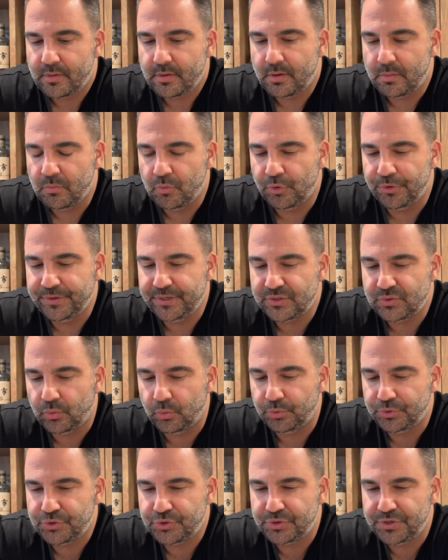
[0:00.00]
more of these
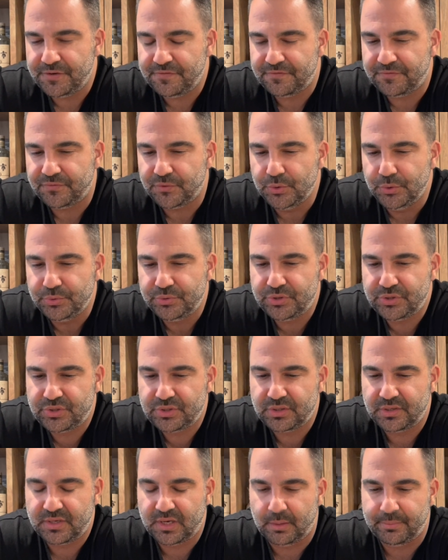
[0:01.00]
orchardy
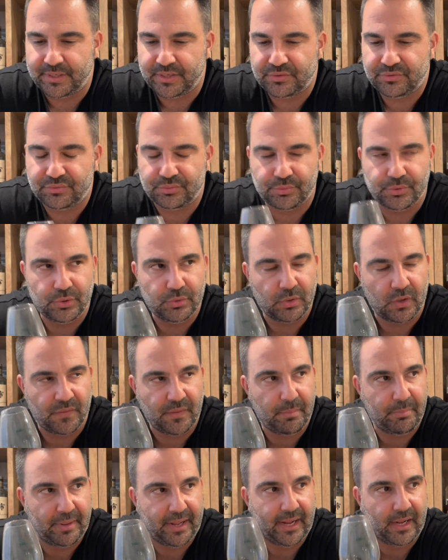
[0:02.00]
fruits coming through on the
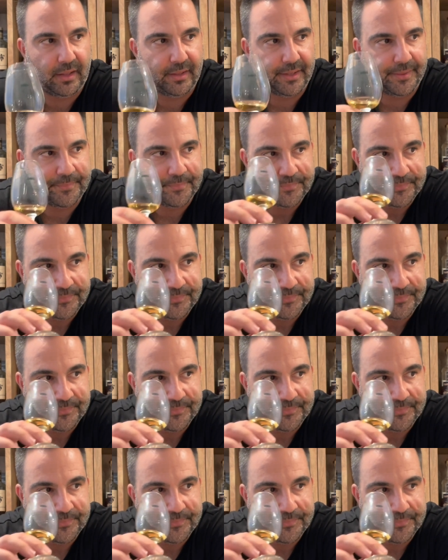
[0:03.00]
palate.